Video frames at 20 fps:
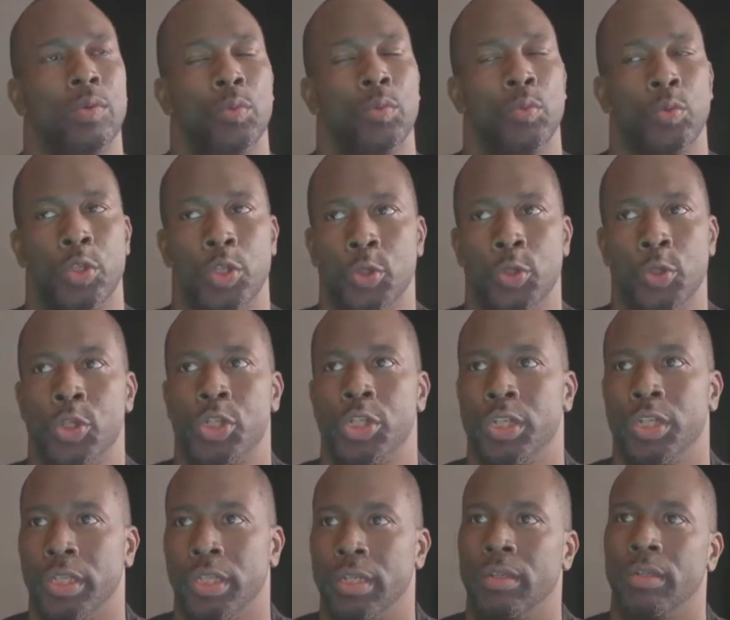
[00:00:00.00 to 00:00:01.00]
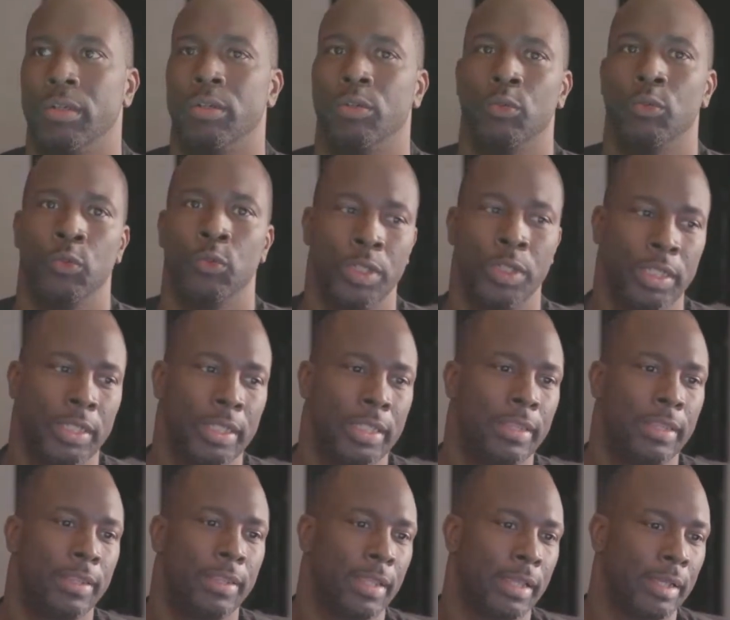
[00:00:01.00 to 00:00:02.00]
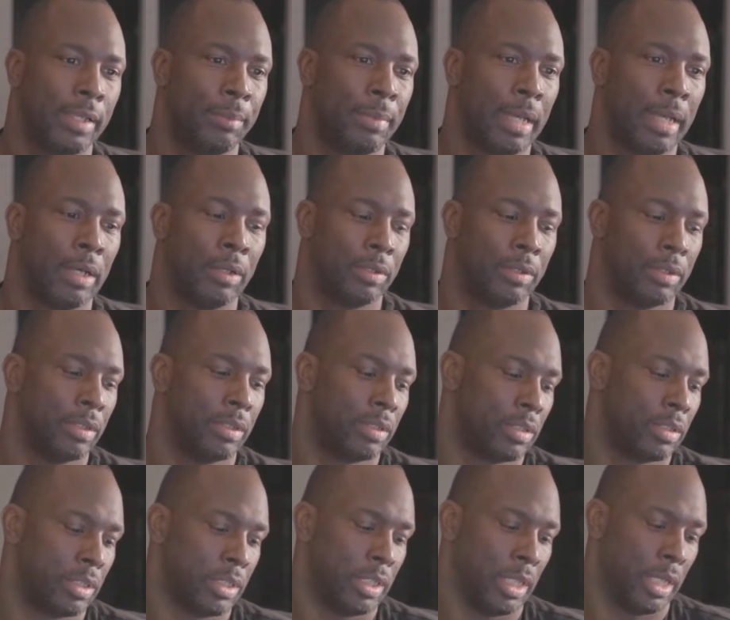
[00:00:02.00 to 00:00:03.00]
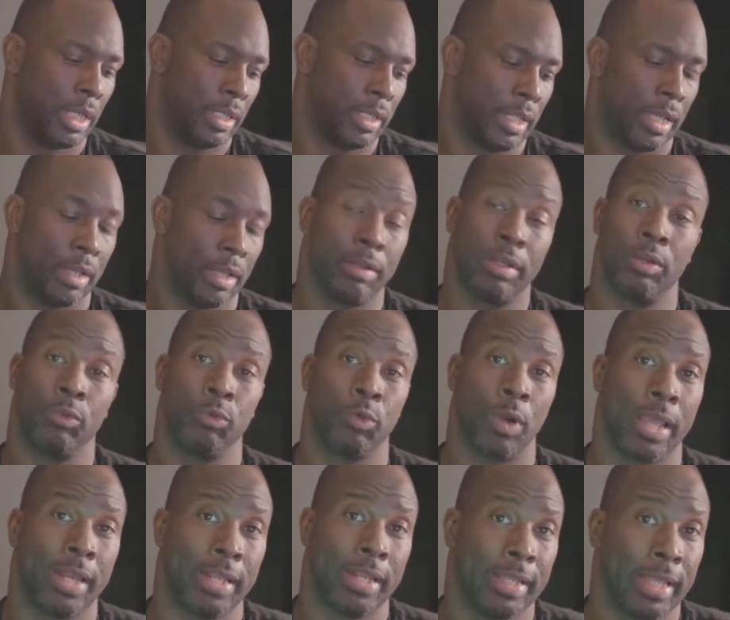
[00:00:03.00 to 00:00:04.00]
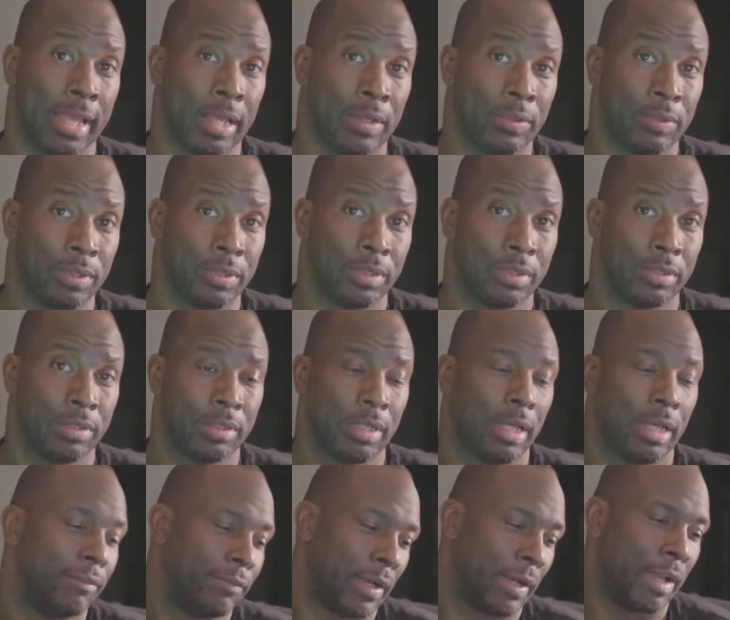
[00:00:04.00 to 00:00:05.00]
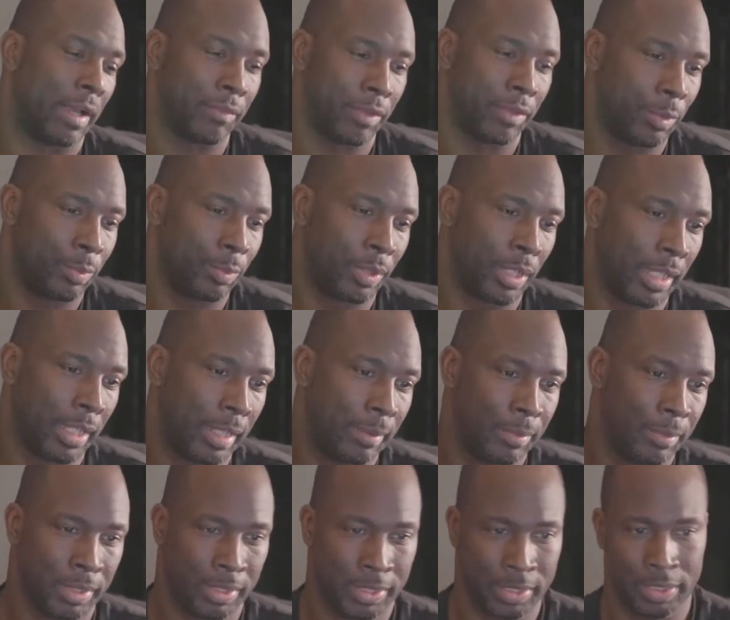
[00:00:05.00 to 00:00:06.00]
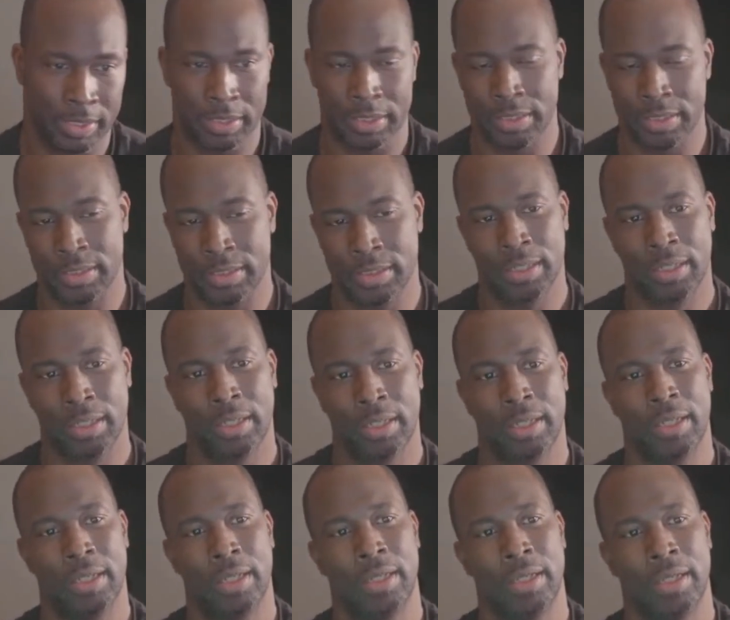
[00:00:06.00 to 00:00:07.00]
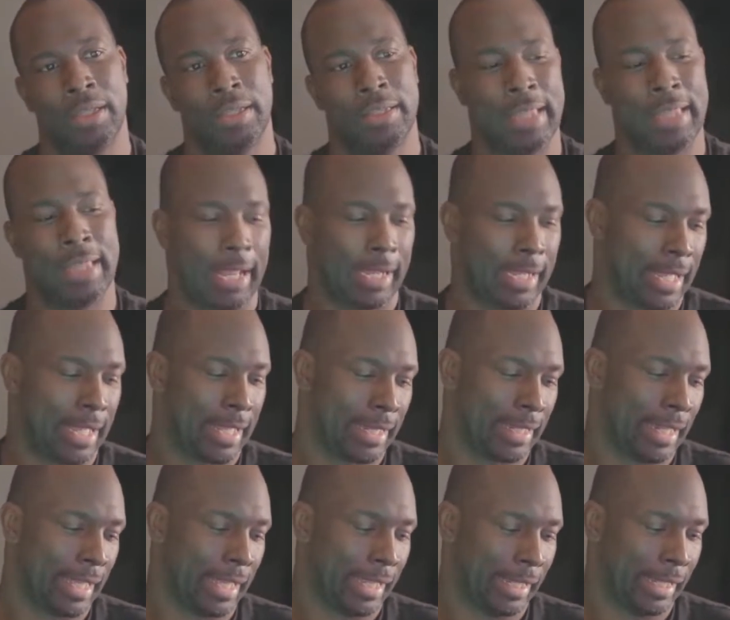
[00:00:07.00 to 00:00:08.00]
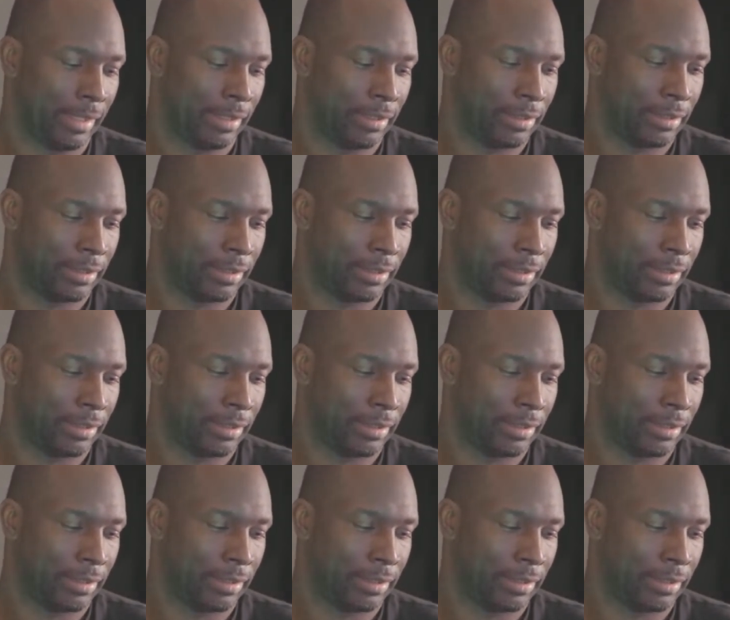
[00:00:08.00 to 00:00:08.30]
you should really think about sitting down and writing out a five year plan because that kind of like